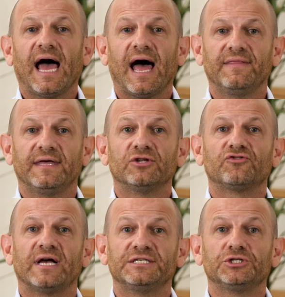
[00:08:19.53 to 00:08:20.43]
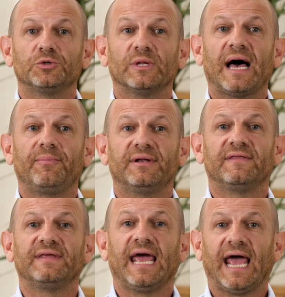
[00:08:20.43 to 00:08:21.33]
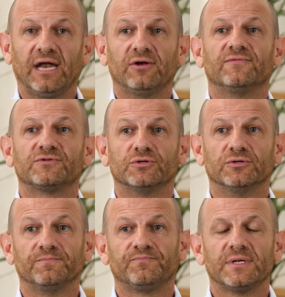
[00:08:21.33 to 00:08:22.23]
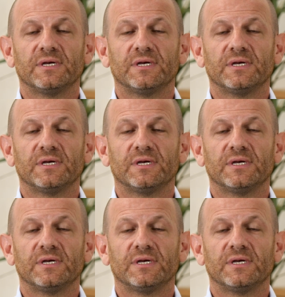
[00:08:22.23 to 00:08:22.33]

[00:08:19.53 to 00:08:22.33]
And then the transition will happen at the end of school.